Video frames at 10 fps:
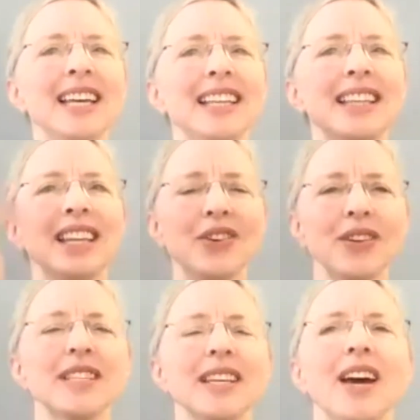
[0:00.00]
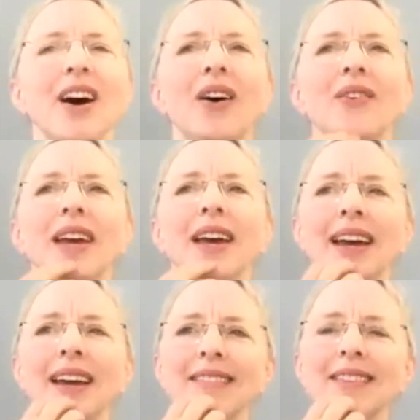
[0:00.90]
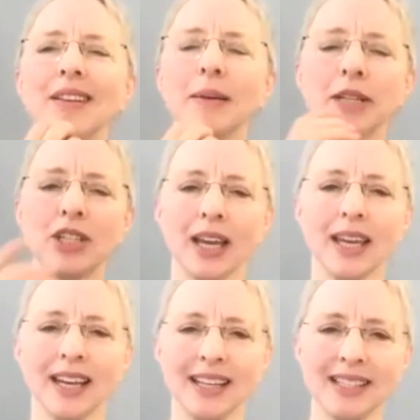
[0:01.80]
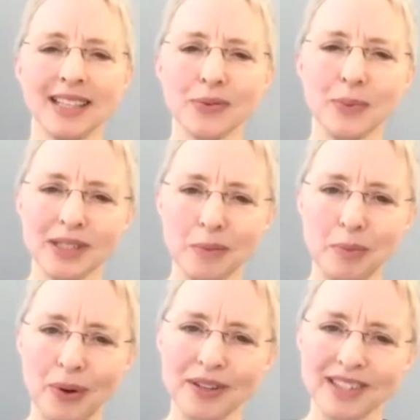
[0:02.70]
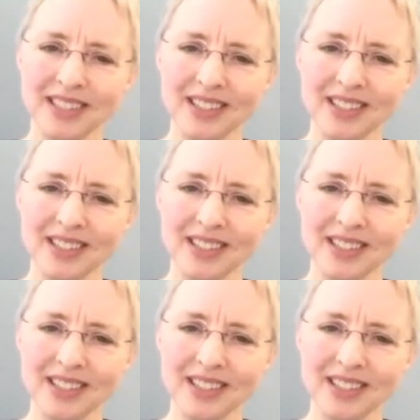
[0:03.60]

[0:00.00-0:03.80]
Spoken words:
then you can say, okay, so let me check in. Is this what's important to you?